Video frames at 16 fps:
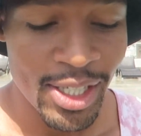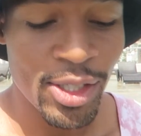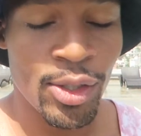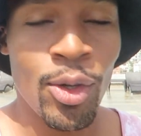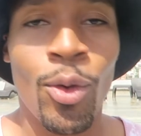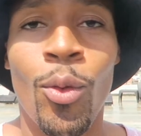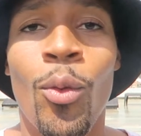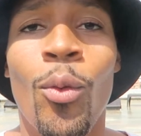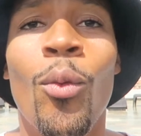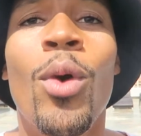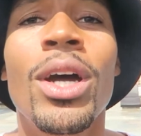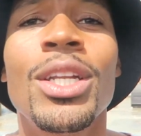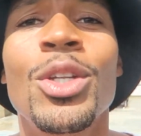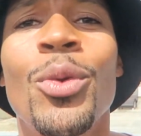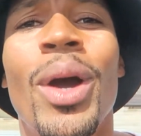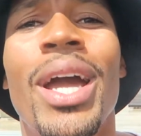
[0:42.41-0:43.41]
So
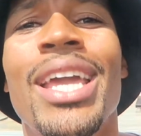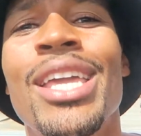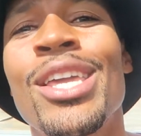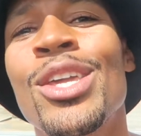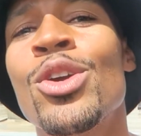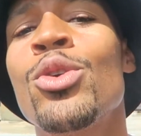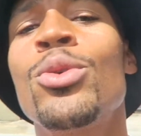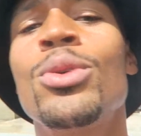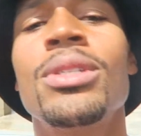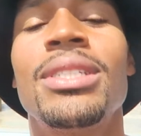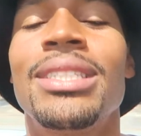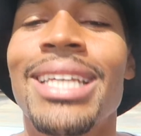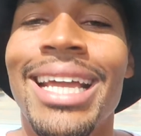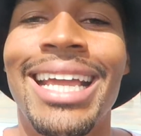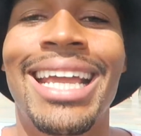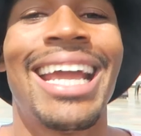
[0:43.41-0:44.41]
what do I use
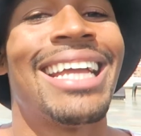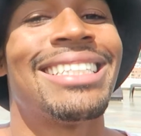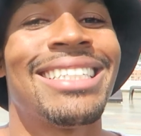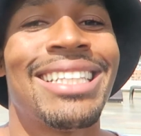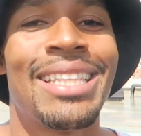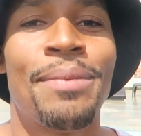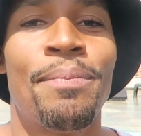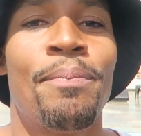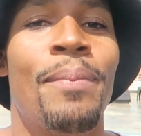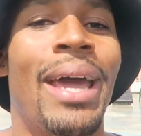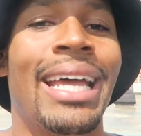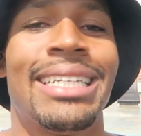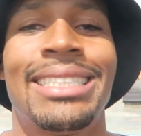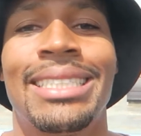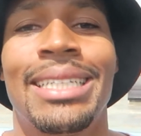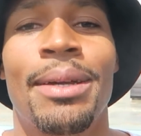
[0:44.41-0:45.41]
to get the
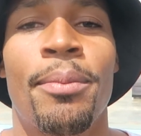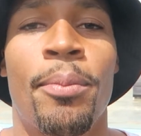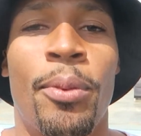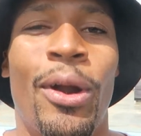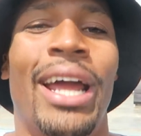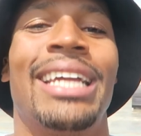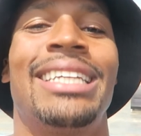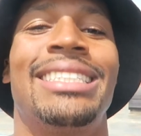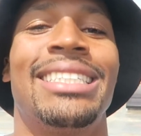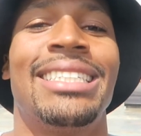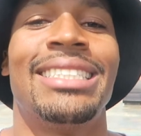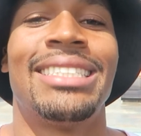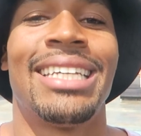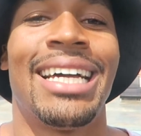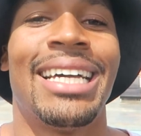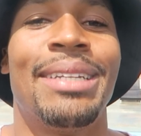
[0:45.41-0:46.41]
best
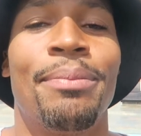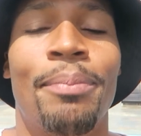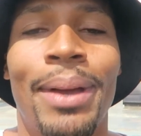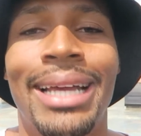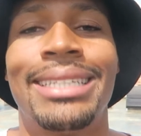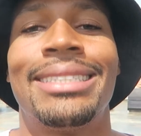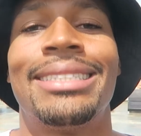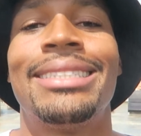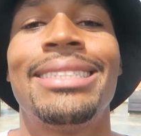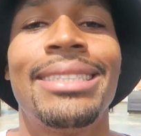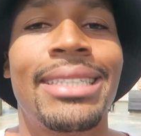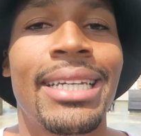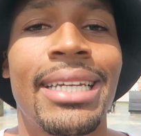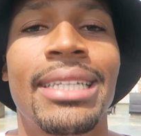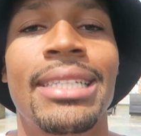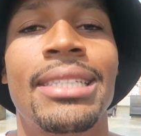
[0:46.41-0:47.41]
prices and best
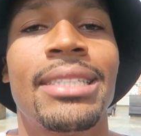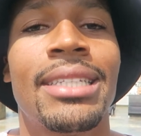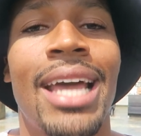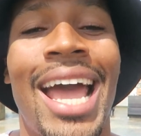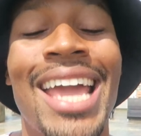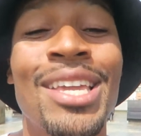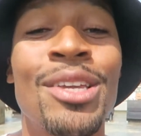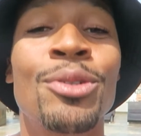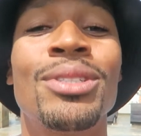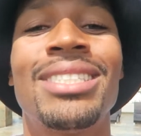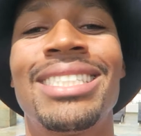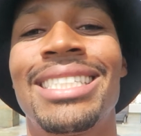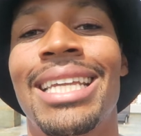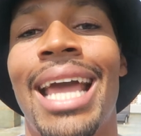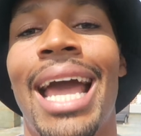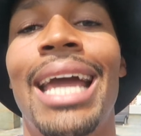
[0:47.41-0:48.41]
tickets? I
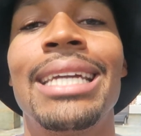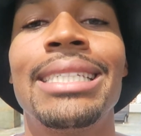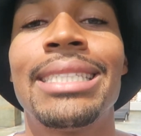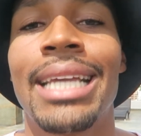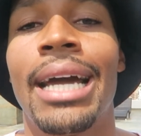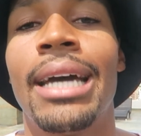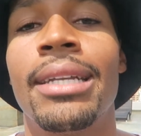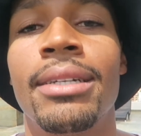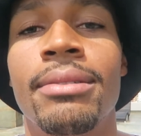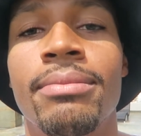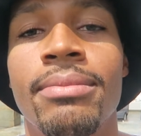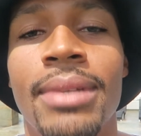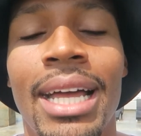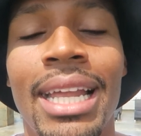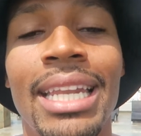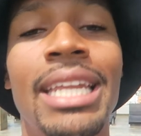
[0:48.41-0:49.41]
use Skyscanner.
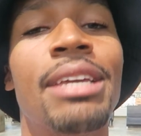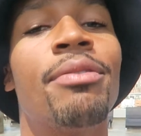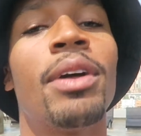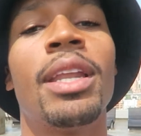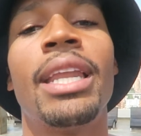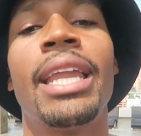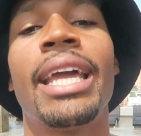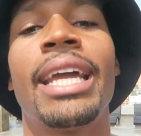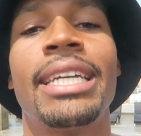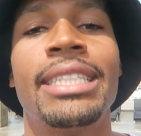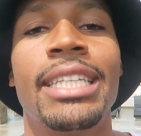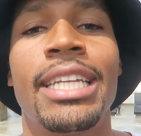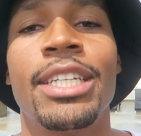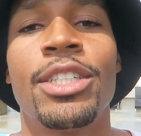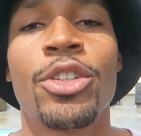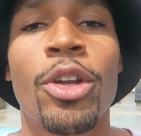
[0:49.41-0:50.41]
I'll leave a link in
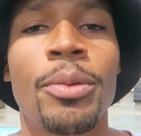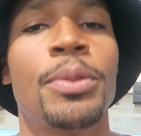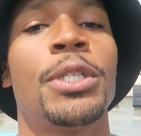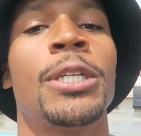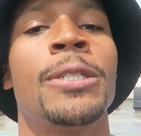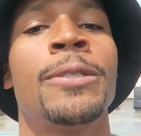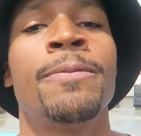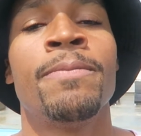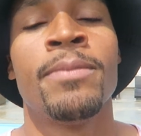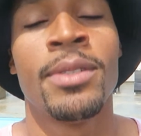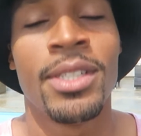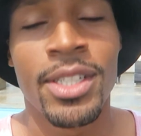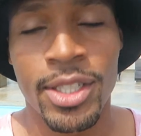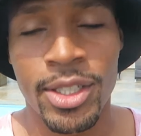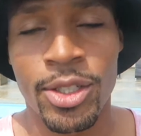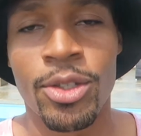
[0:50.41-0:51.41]
the description
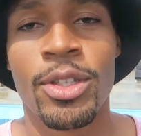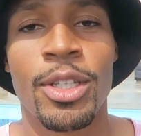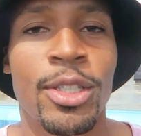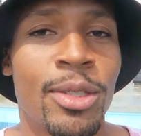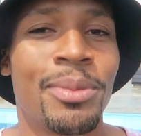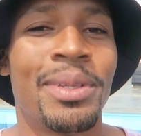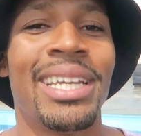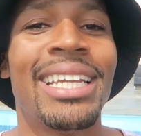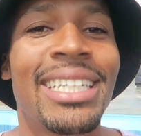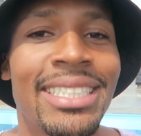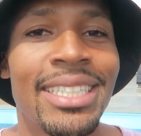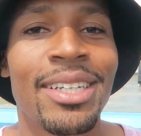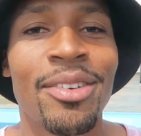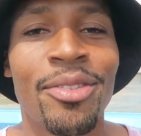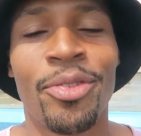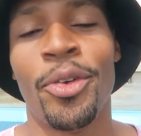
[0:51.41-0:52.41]
so this will be
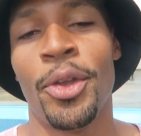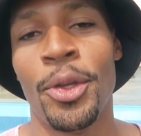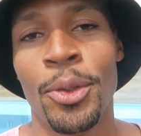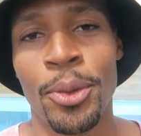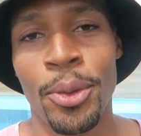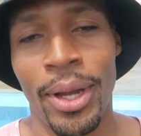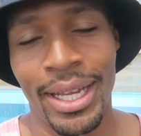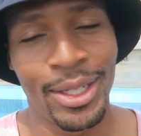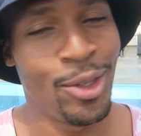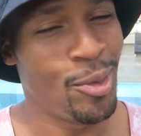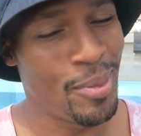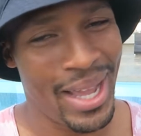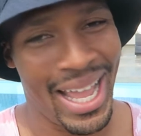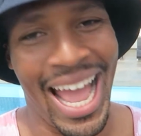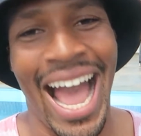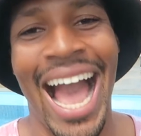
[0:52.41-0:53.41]
easier for you. I know
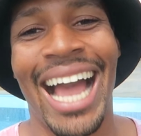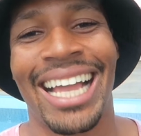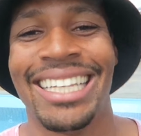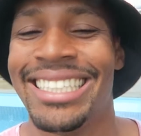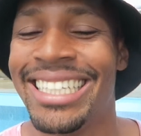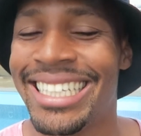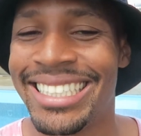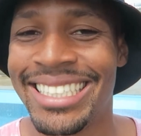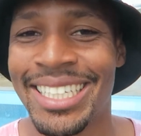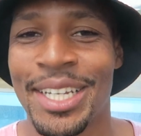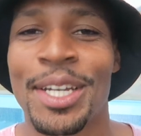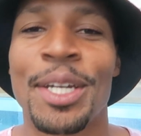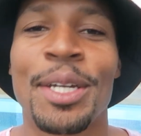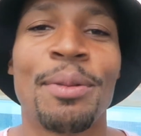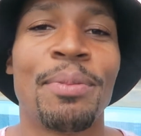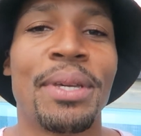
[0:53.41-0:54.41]
my
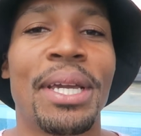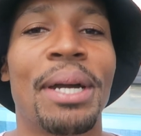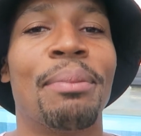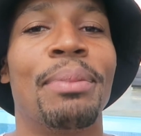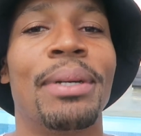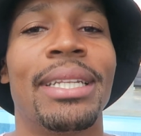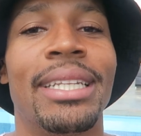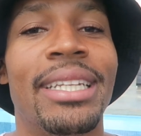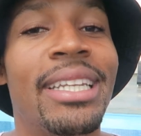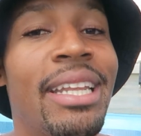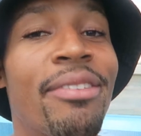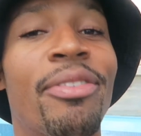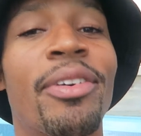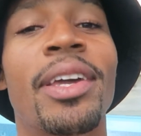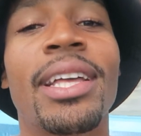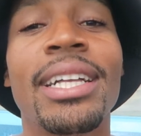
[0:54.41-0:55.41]
accent could be a bit
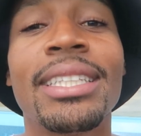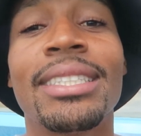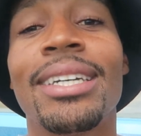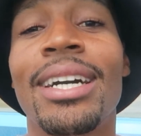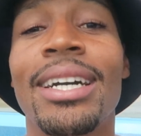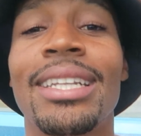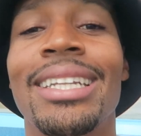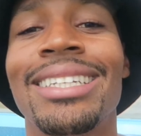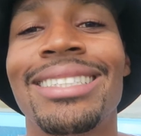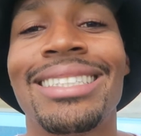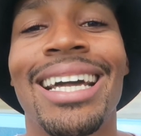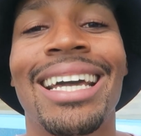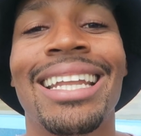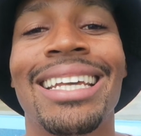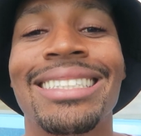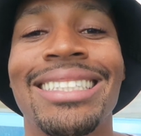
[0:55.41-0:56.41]
difficult to
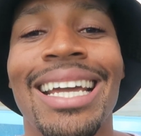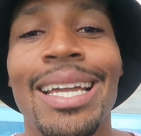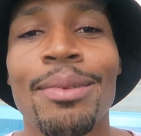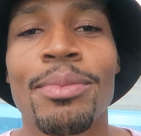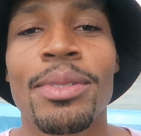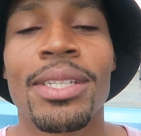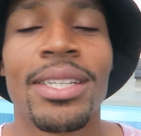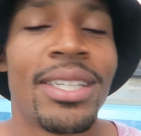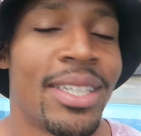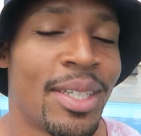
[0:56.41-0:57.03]
understand at times,